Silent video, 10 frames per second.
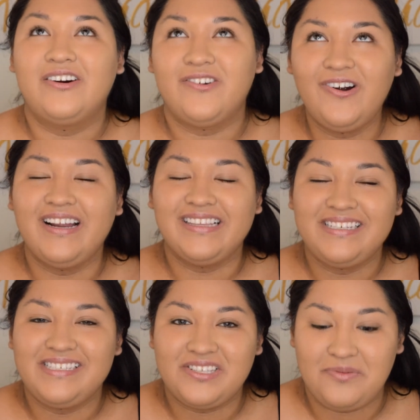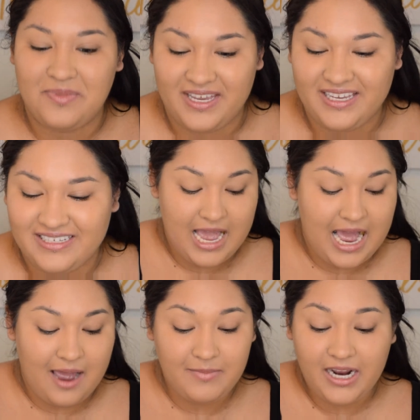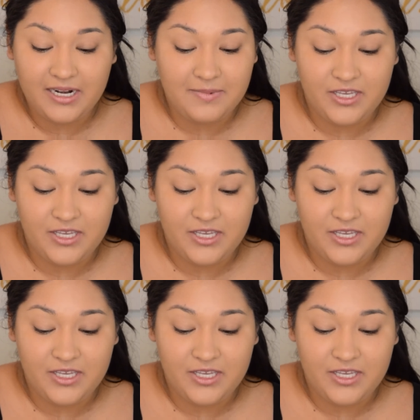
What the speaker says: Or at least to me. I'm not going to be